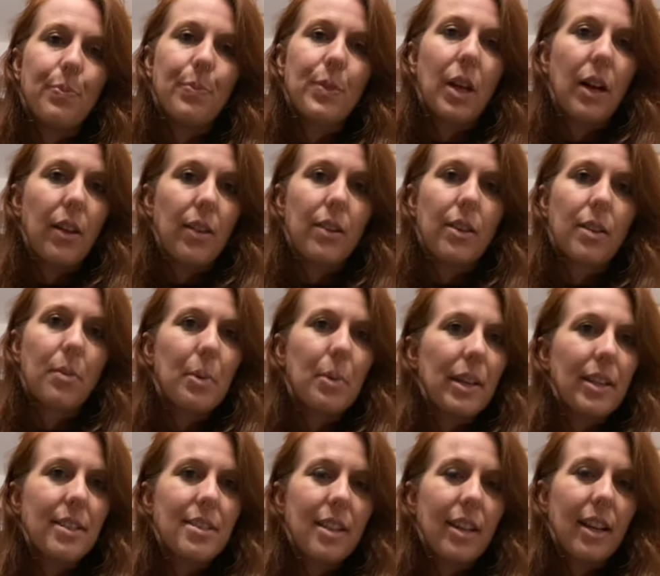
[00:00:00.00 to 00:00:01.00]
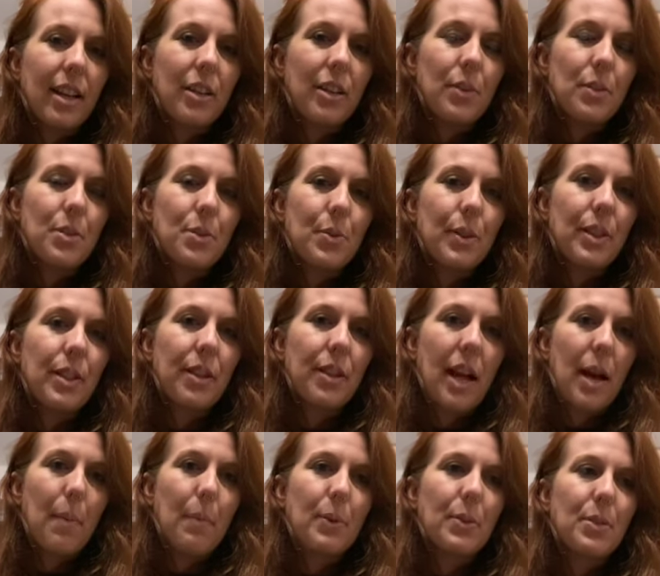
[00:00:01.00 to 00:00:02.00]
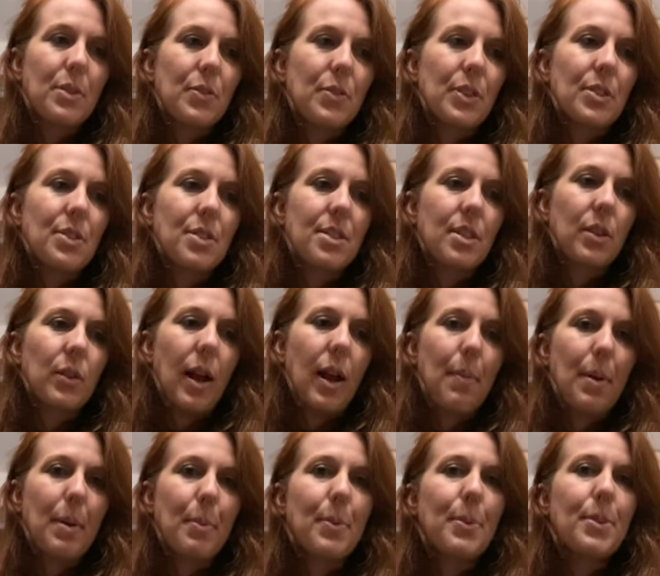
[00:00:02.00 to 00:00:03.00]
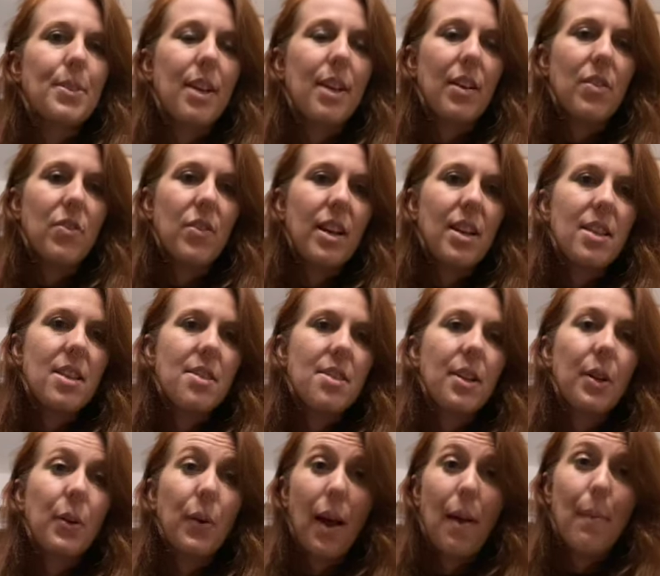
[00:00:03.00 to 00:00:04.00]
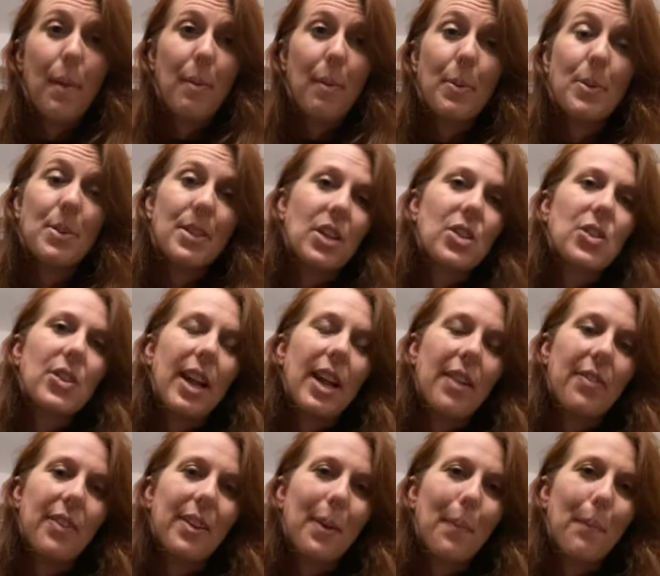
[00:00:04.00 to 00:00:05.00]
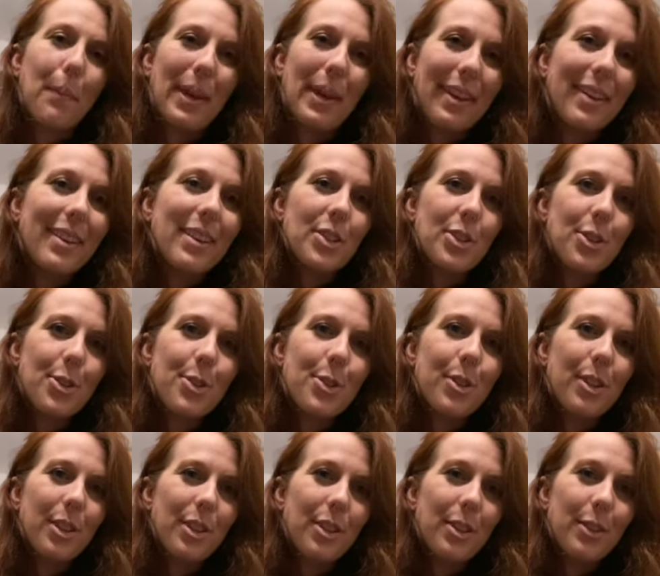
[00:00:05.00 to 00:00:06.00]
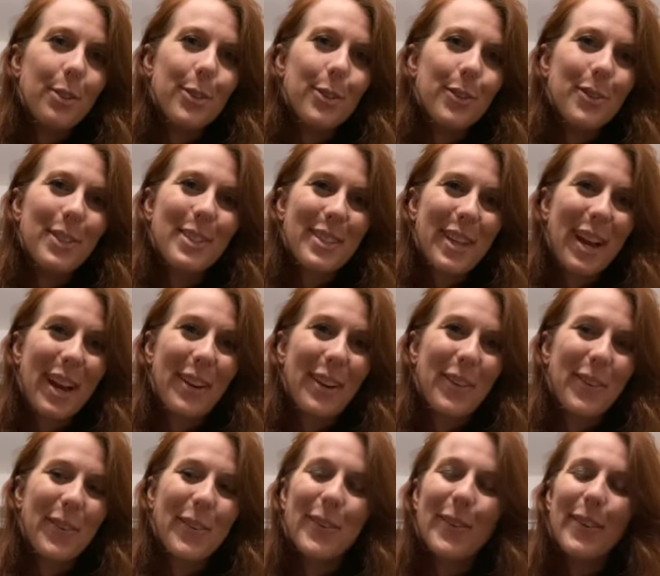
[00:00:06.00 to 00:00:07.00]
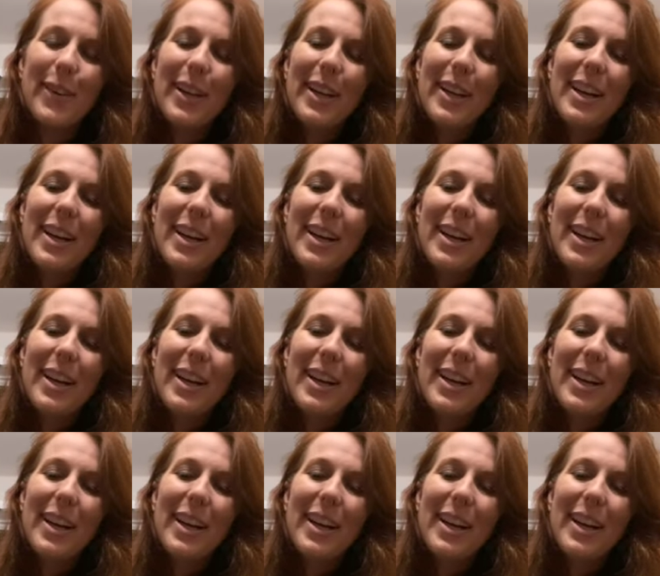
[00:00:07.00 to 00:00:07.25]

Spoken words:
color because like I used regular apples versus the crab apples. I find that the crab apples actually have like a pinkish hue. It's kind of cool.